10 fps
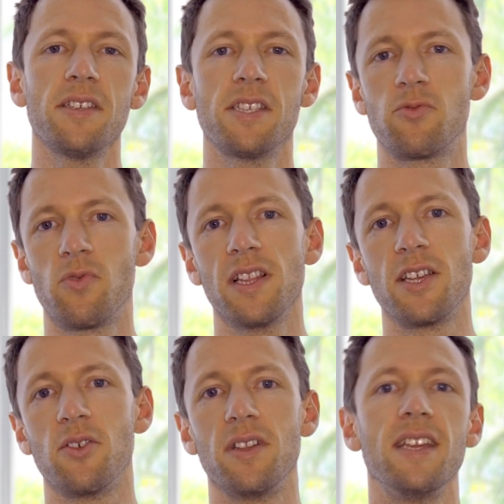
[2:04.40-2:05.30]
this is really
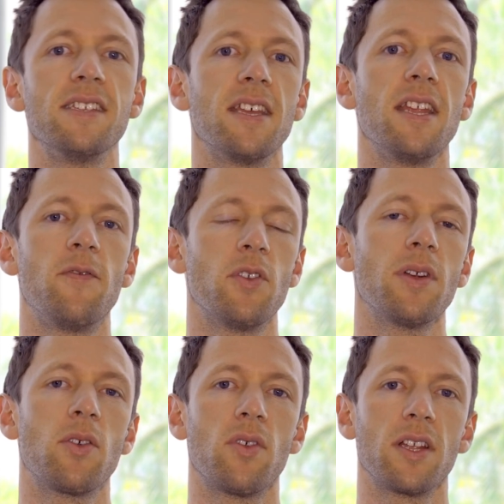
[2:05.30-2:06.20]
good is that if you're
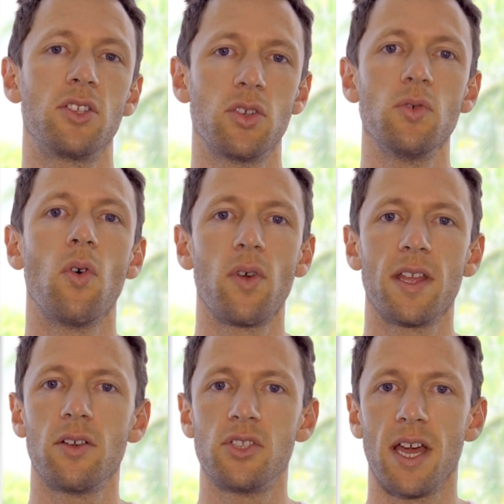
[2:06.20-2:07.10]
recording two
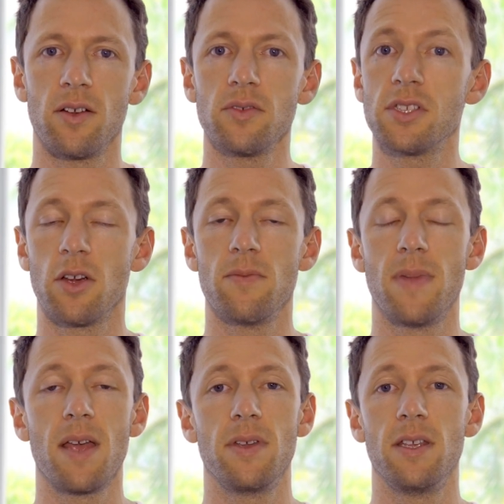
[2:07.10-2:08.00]
audio channels, so
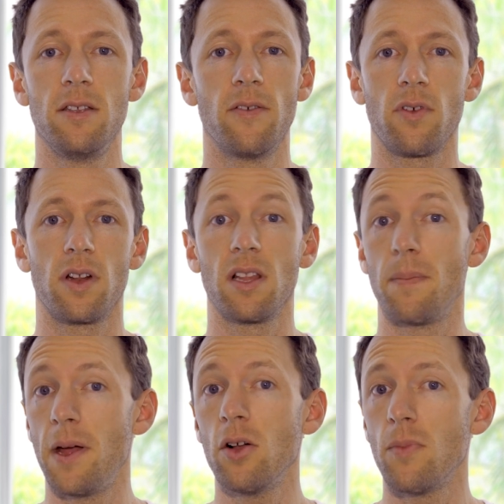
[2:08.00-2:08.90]
maybe you've got a
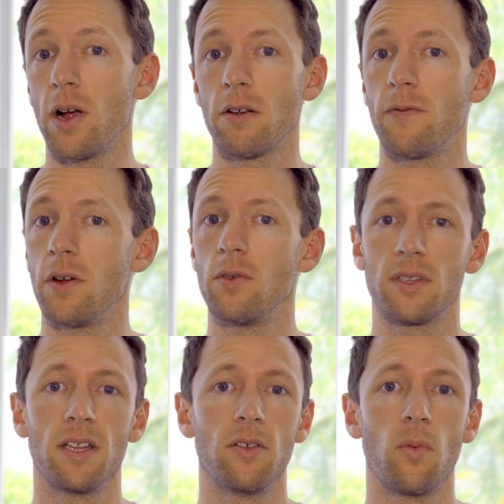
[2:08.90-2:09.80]
lapel microphone
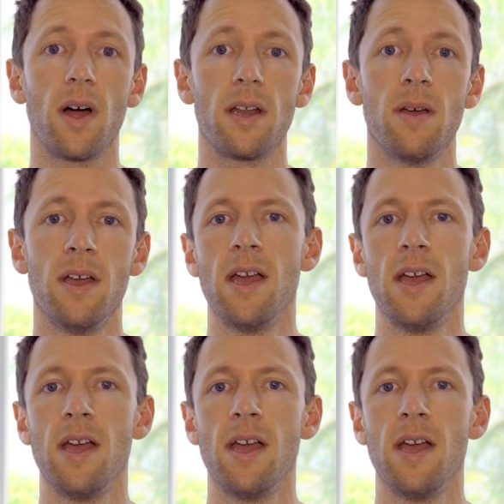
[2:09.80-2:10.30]
hooked into one,